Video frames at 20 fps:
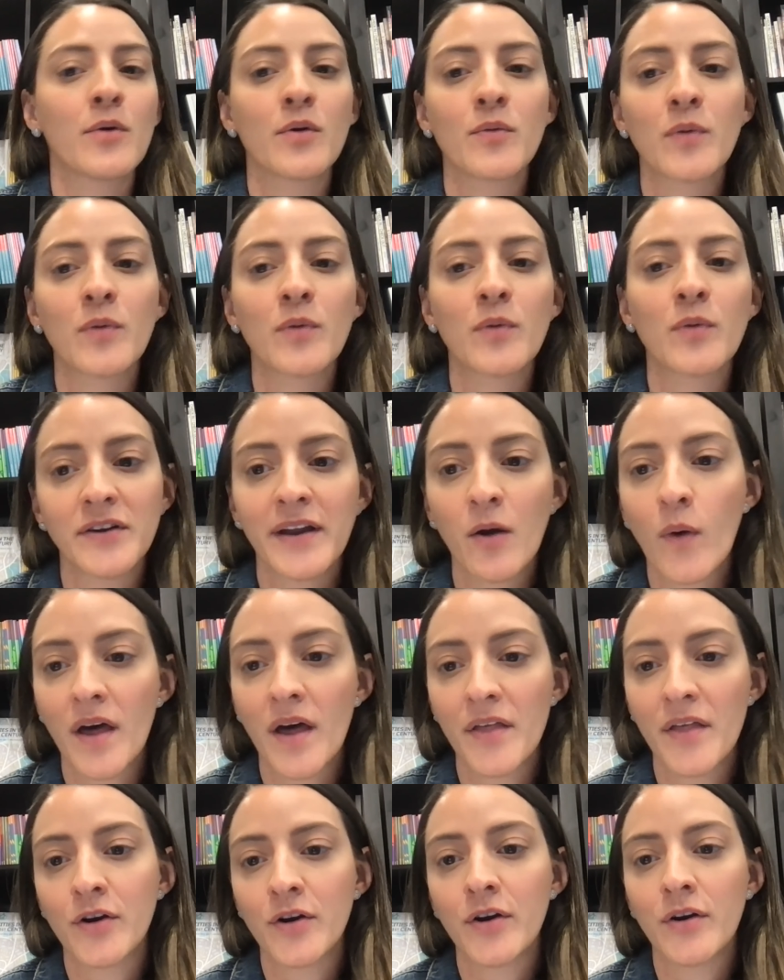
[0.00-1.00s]
they were
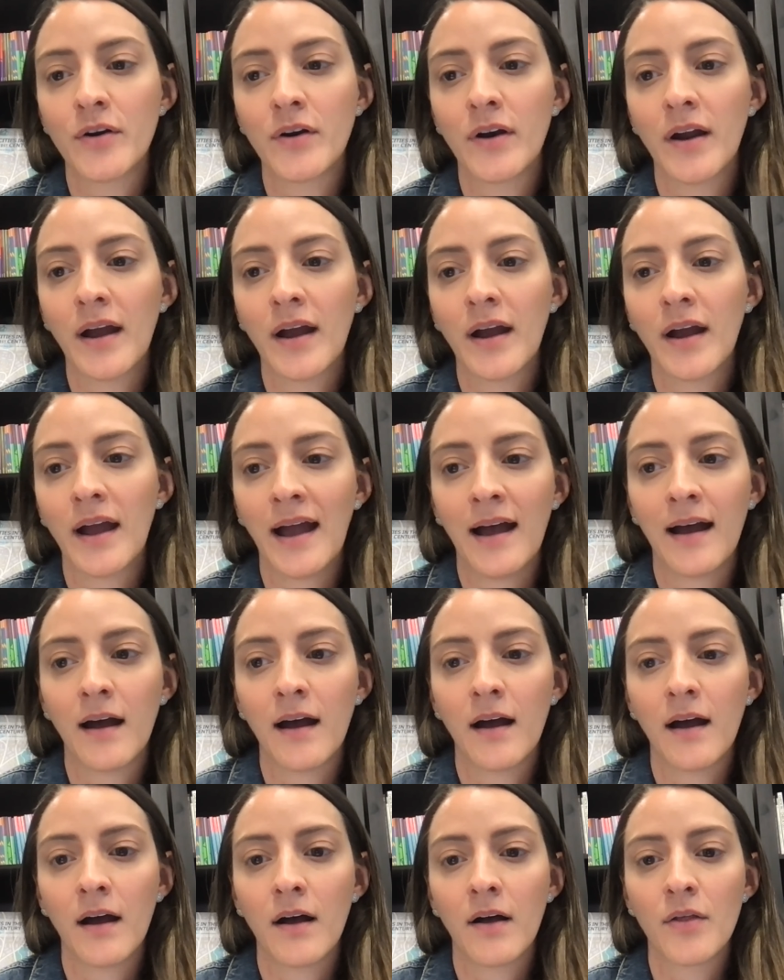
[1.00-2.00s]
wondering whether
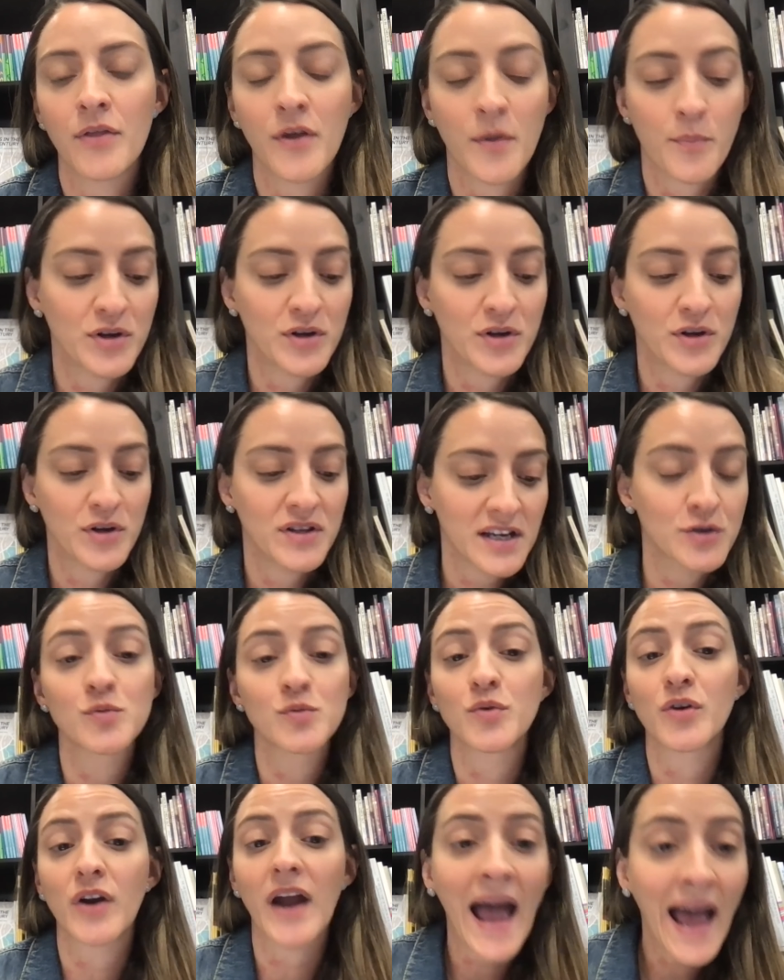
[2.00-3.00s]
the
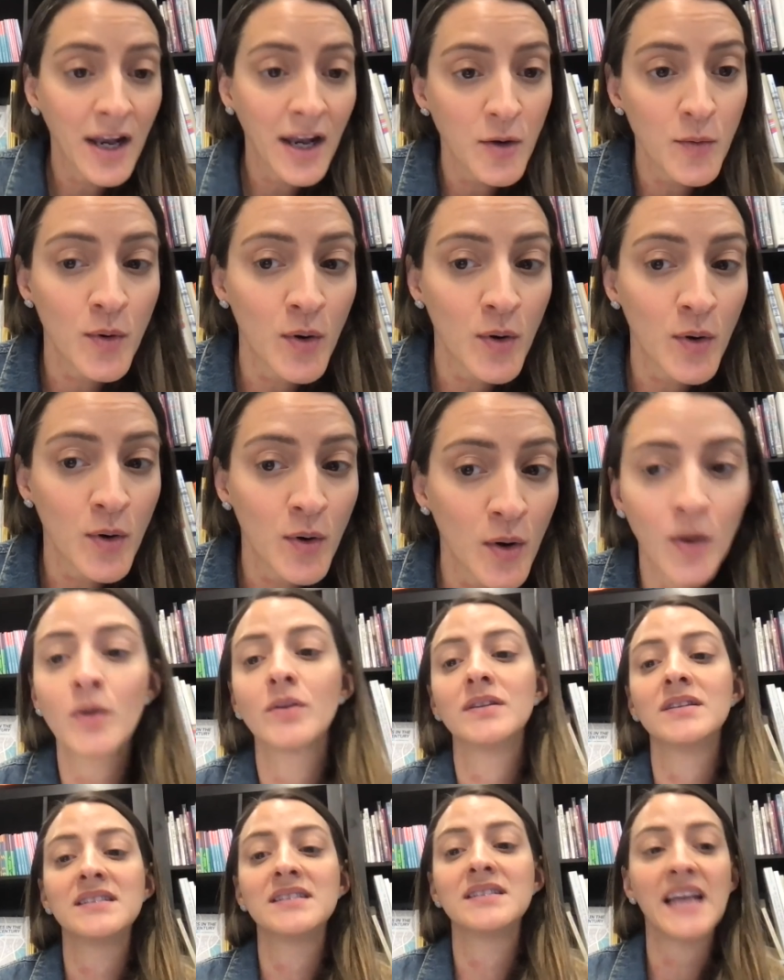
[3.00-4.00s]
predictions were
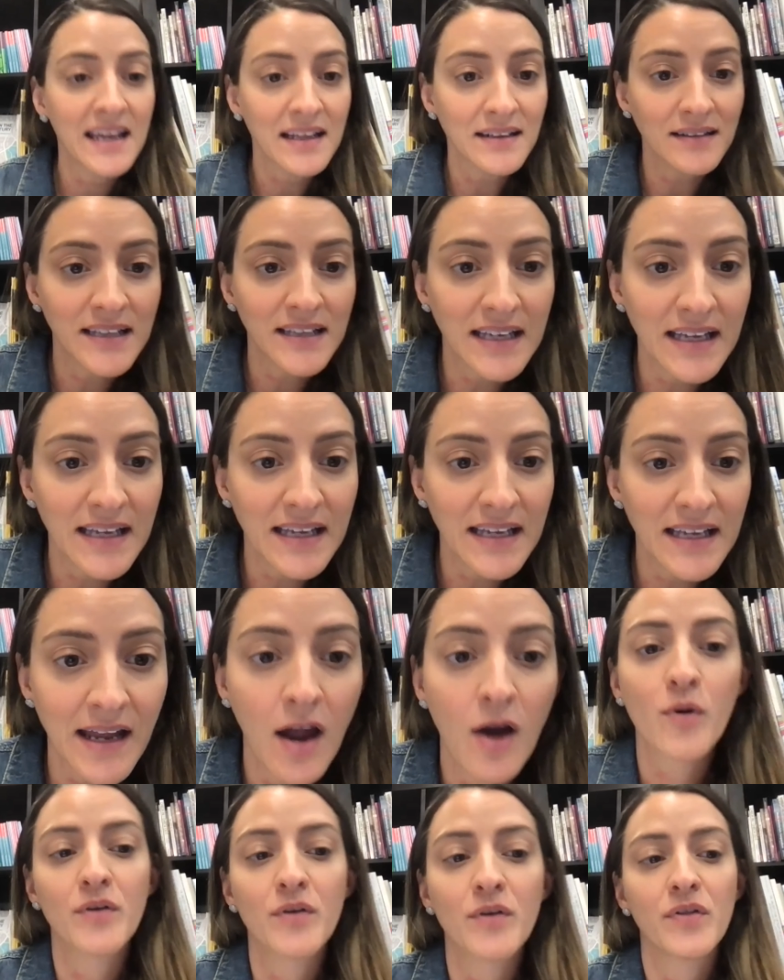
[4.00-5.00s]
annual,
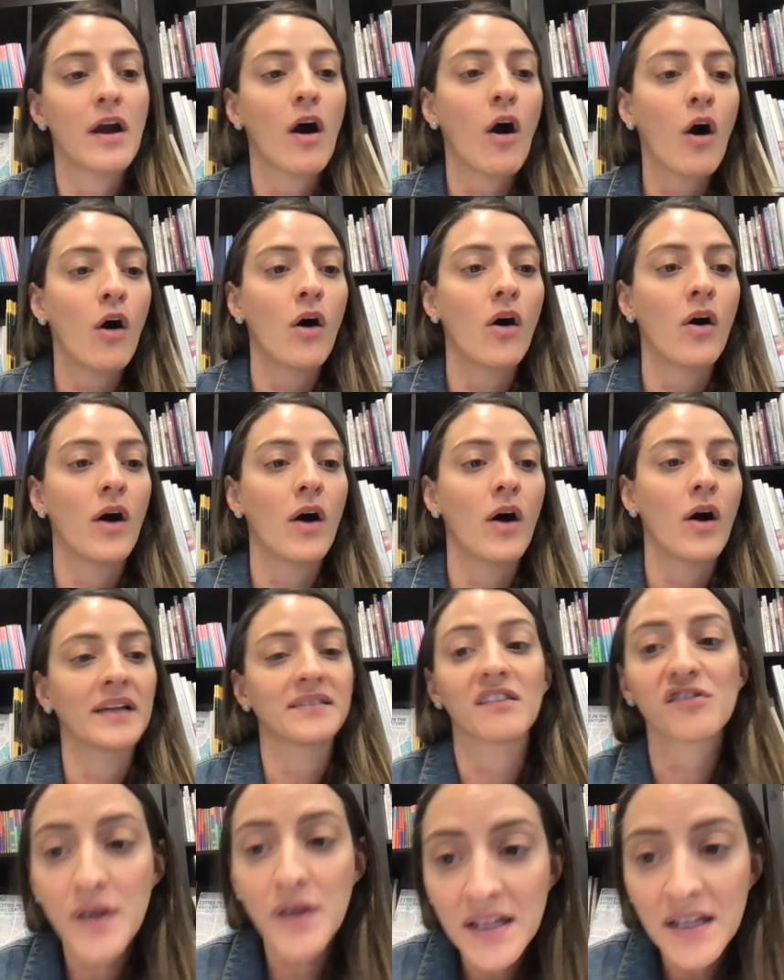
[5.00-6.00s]
daily, were they all
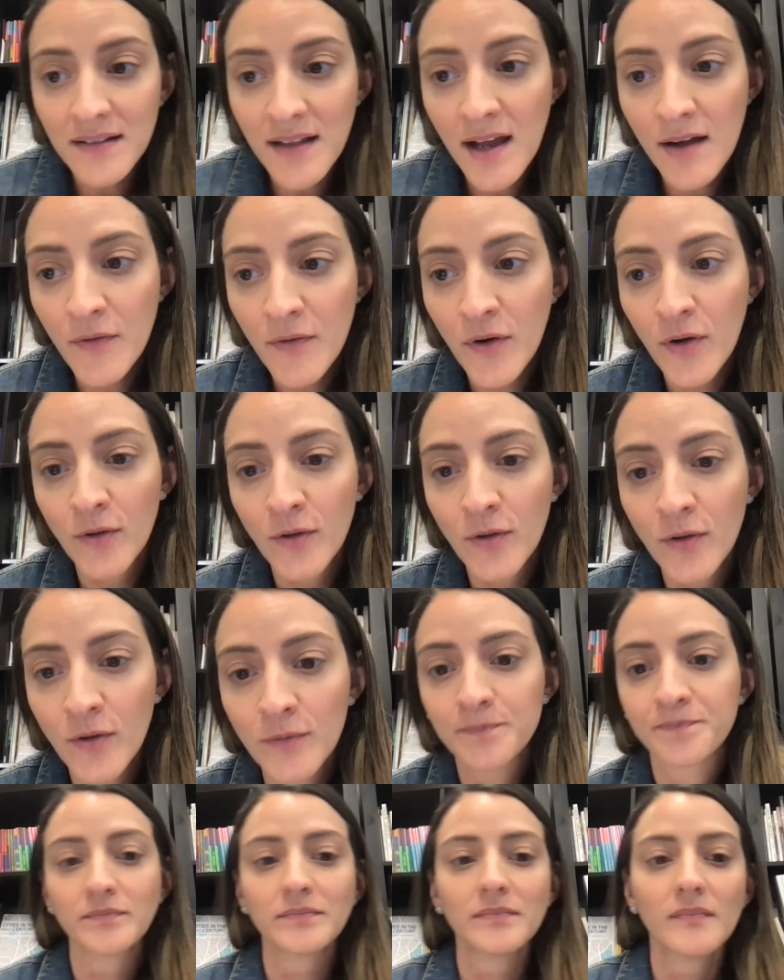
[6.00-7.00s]
at the street
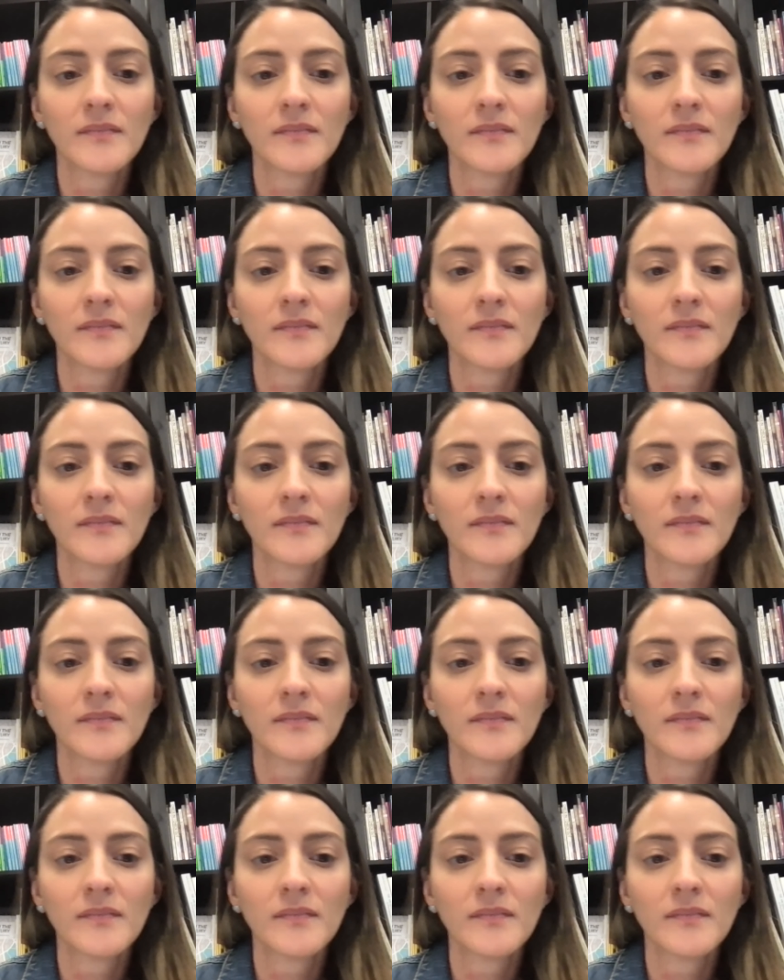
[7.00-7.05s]
level?